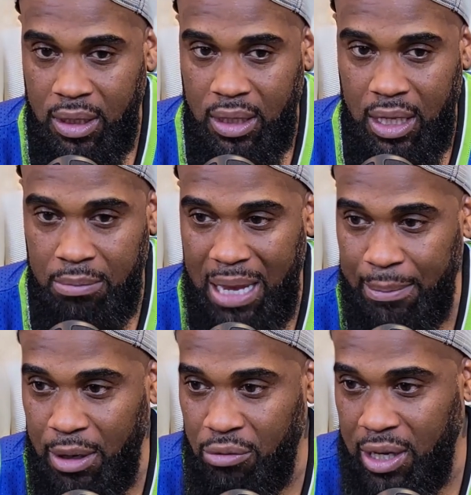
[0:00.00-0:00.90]
it made
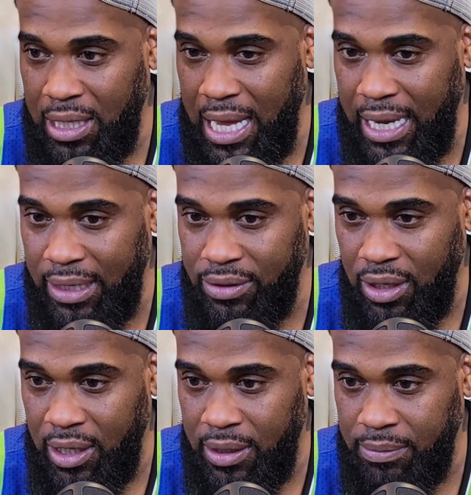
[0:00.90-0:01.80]
me realize
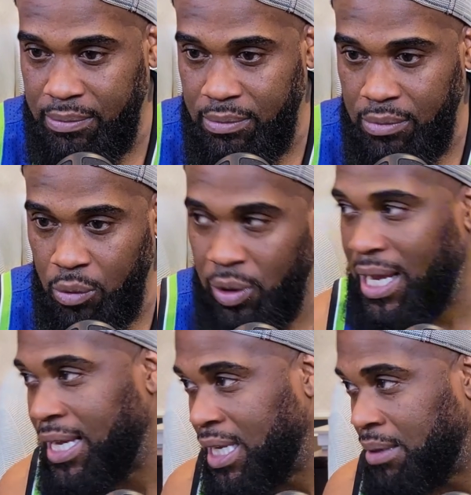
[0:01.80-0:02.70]
what
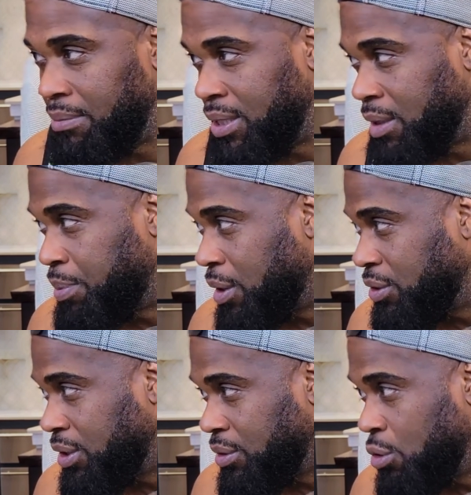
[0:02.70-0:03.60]
I am as a
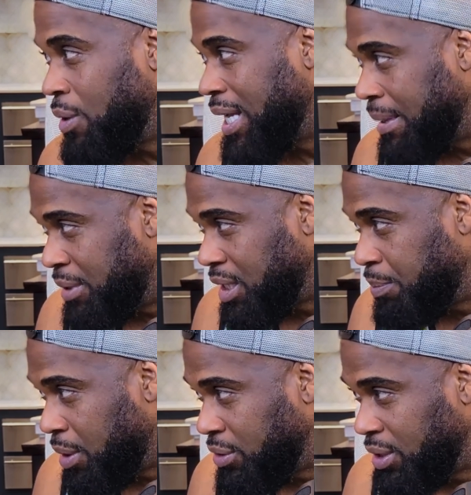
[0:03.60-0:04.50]
person, who I am as a
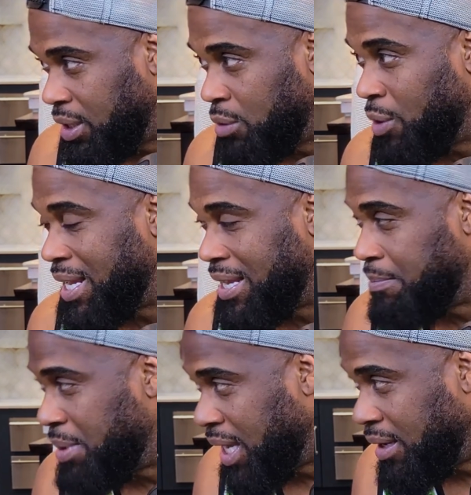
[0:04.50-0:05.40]
person, and what I need to
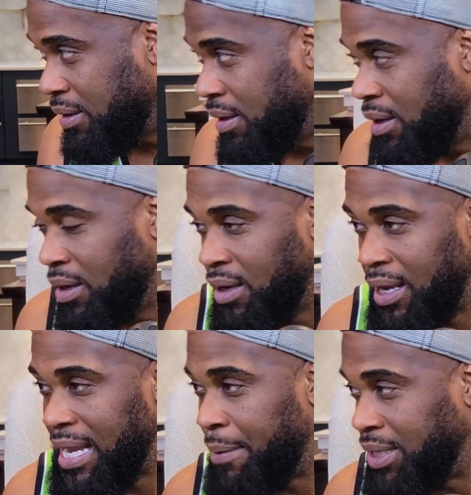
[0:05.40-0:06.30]
be,
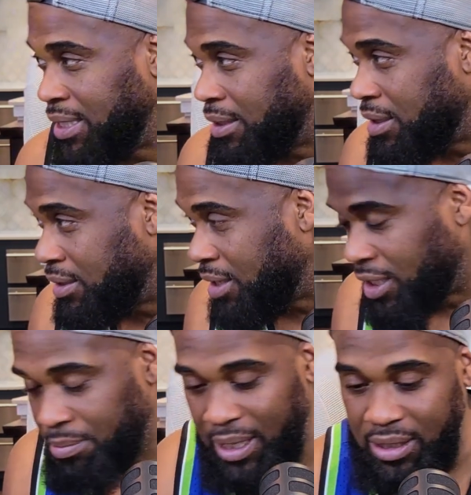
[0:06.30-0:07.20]
and how I need to
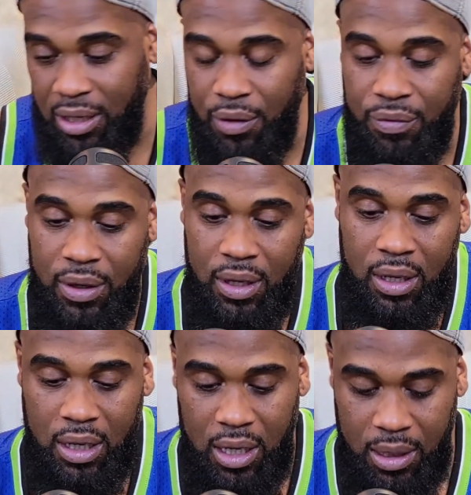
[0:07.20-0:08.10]
conduct myself.
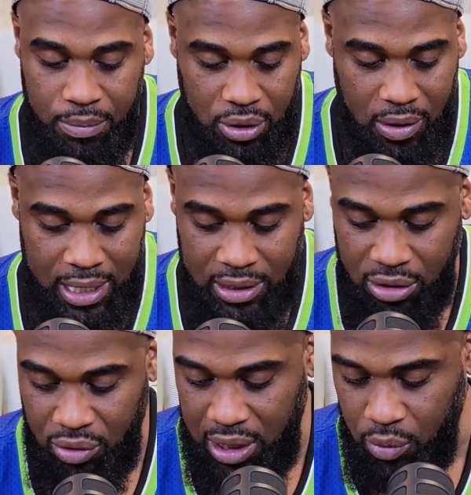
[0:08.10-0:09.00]
So I just
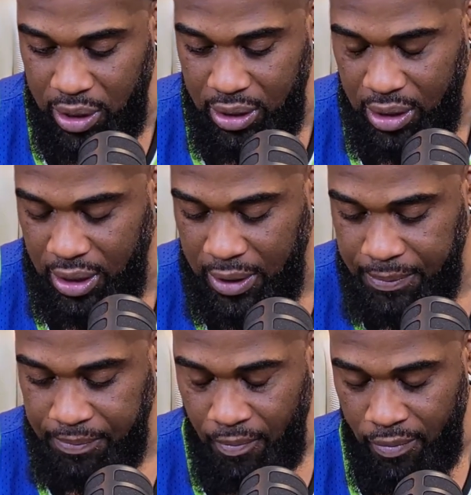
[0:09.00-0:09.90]
really wanted
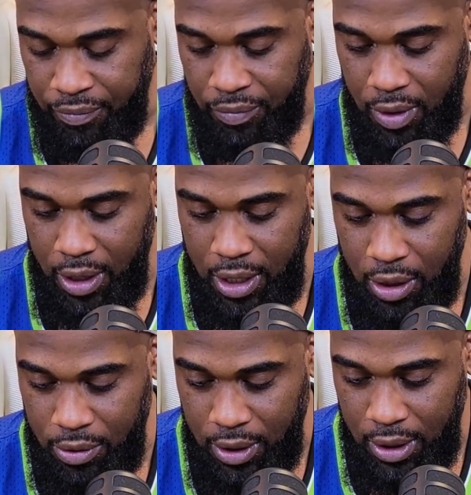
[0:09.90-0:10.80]
to,